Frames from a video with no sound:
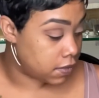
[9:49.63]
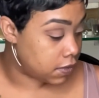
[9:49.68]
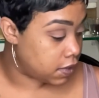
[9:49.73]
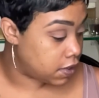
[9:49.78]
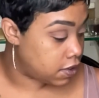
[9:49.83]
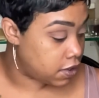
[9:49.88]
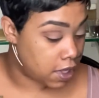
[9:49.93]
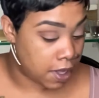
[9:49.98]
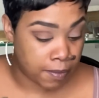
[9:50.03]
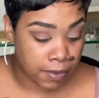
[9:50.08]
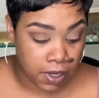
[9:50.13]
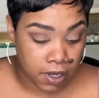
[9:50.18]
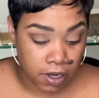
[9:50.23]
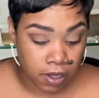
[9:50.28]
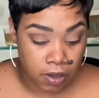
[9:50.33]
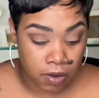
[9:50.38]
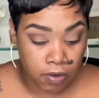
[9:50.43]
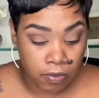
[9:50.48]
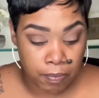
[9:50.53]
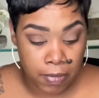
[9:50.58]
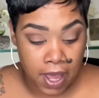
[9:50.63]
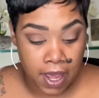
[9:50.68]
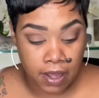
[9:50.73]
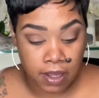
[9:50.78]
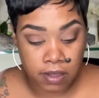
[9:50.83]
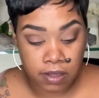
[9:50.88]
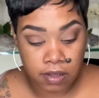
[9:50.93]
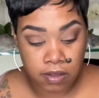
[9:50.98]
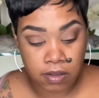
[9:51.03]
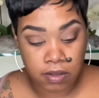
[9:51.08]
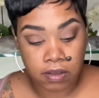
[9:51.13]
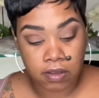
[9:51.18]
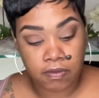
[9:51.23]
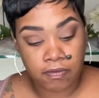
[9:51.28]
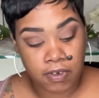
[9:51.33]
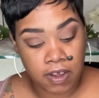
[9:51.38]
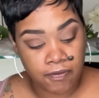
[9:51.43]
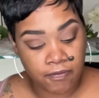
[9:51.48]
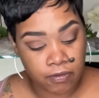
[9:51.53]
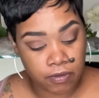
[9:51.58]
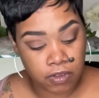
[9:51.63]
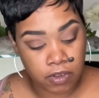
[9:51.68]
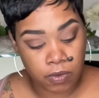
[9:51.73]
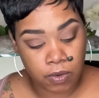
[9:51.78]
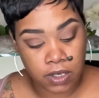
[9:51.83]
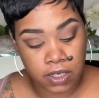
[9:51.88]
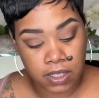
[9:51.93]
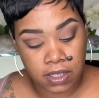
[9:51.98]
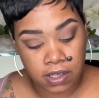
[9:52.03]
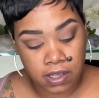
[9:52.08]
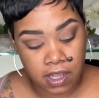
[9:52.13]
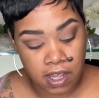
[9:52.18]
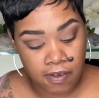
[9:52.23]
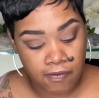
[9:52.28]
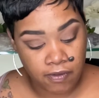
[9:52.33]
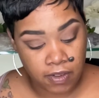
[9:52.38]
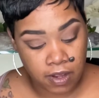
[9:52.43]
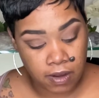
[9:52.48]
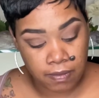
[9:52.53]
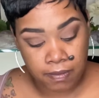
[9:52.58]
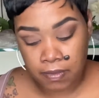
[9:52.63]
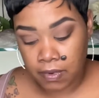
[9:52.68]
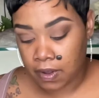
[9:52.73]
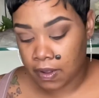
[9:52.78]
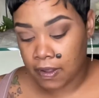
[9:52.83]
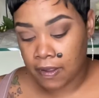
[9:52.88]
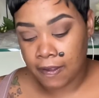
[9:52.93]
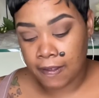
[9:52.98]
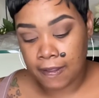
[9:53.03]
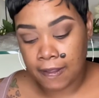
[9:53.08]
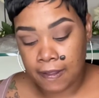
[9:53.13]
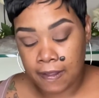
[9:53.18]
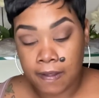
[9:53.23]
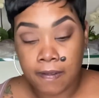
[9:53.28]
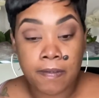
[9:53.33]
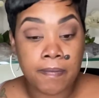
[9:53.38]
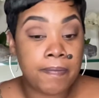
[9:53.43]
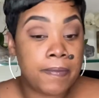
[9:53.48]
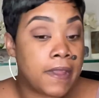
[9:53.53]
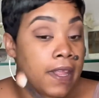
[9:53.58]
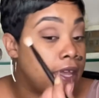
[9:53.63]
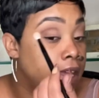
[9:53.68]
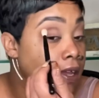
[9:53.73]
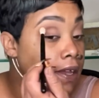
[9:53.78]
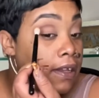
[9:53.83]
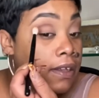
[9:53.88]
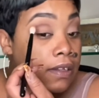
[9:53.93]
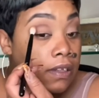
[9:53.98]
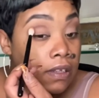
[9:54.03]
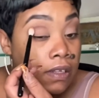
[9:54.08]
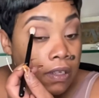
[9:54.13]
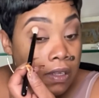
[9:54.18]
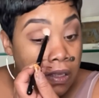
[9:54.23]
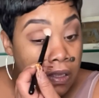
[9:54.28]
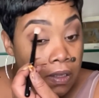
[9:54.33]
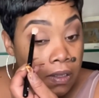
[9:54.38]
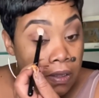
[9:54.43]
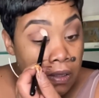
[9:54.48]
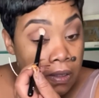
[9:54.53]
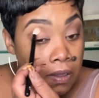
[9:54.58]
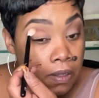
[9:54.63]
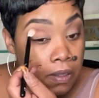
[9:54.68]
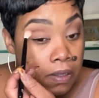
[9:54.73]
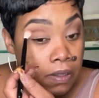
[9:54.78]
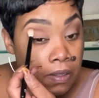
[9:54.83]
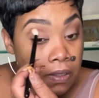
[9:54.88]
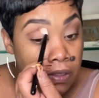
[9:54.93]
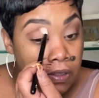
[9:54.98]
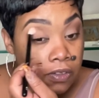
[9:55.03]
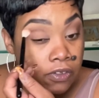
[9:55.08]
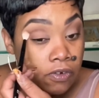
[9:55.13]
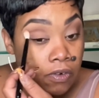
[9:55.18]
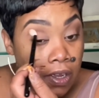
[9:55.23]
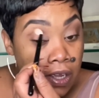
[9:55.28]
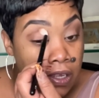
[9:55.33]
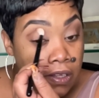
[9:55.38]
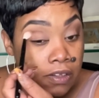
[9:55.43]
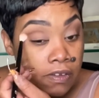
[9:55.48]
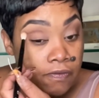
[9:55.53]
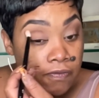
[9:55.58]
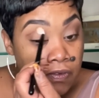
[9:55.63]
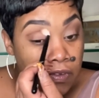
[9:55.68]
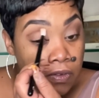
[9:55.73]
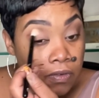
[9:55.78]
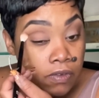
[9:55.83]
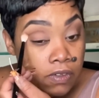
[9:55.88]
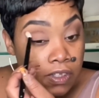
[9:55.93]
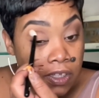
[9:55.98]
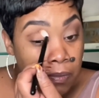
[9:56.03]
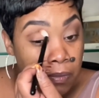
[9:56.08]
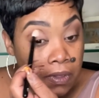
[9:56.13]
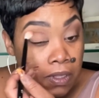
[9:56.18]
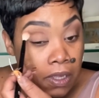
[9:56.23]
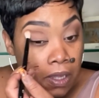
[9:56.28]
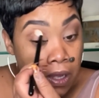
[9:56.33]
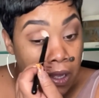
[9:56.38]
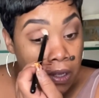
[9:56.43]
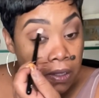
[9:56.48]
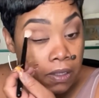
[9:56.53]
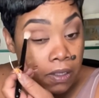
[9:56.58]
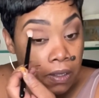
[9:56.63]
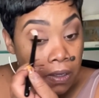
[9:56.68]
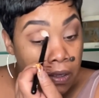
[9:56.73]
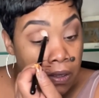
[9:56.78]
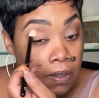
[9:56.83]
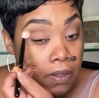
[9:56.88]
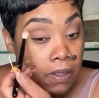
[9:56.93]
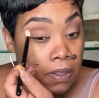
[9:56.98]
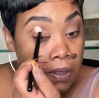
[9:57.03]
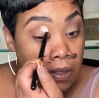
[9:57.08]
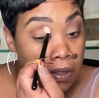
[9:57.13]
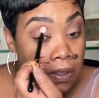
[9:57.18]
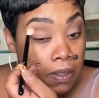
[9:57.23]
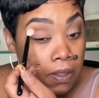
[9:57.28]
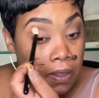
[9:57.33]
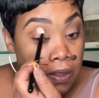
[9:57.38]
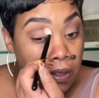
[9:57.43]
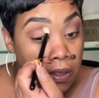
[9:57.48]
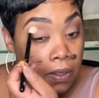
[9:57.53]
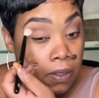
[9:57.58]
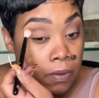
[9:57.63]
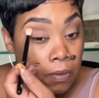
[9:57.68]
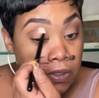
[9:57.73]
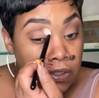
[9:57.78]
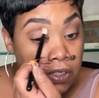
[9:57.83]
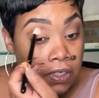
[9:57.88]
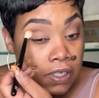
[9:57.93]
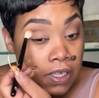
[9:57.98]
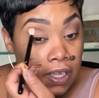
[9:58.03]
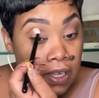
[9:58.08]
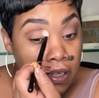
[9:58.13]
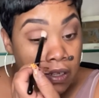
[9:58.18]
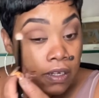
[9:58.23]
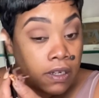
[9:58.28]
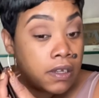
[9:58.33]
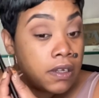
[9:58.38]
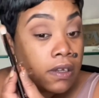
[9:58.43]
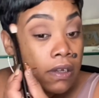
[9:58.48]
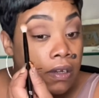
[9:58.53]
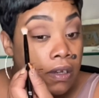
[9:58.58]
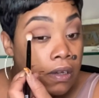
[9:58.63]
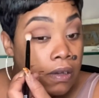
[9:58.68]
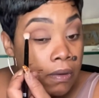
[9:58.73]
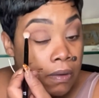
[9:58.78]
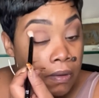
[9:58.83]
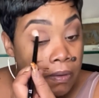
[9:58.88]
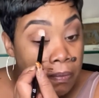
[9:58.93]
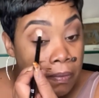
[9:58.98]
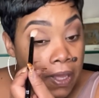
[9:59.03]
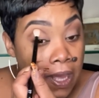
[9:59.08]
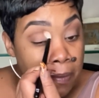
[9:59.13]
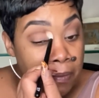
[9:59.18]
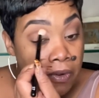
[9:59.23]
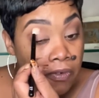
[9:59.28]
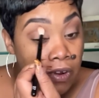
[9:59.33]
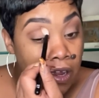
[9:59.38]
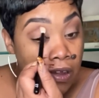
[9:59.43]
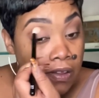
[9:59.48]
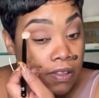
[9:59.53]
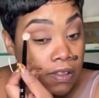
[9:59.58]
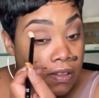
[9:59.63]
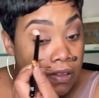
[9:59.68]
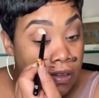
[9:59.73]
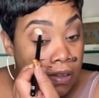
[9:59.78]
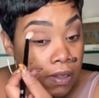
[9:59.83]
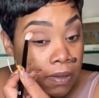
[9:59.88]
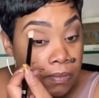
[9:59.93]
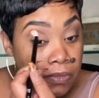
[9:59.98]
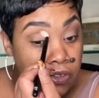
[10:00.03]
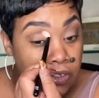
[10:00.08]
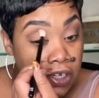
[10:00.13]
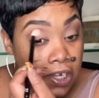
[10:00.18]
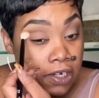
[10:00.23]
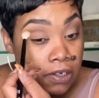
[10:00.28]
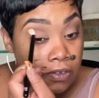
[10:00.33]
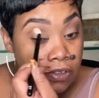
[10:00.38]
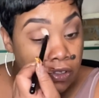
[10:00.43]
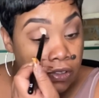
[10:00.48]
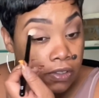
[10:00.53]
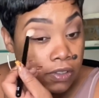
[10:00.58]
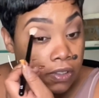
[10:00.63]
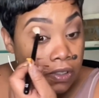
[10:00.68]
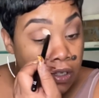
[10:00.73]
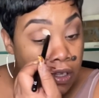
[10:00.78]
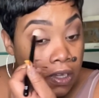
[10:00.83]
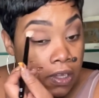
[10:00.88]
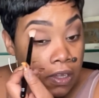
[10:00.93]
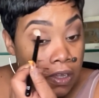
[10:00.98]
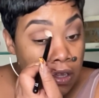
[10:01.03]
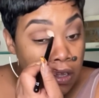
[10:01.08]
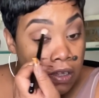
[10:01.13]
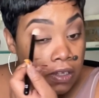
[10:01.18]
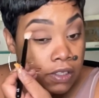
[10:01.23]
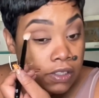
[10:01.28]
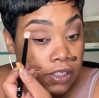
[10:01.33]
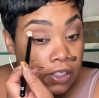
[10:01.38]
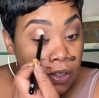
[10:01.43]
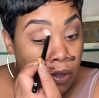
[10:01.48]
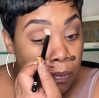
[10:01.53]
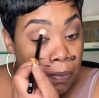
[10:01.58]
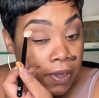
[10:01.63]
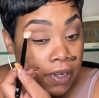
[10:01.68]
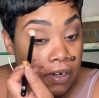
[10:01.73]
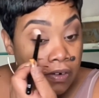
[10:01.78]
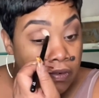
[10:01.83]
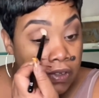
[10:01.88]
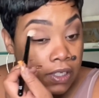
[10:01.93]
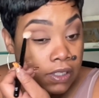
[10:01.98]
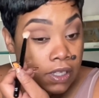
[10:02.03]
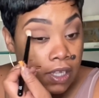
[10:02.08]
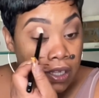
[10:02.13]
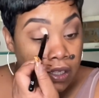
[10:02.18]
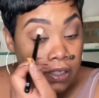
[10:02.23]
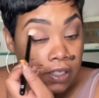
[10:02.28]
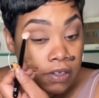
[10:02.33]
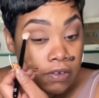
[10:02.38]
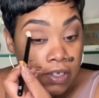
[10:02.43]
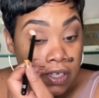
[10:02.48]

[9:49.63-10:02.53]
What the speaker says: So I'm gonna go back into the Rephr 27 and try and diffuse some of the color, which again, Pat McGrath's shadows are so buttery that they're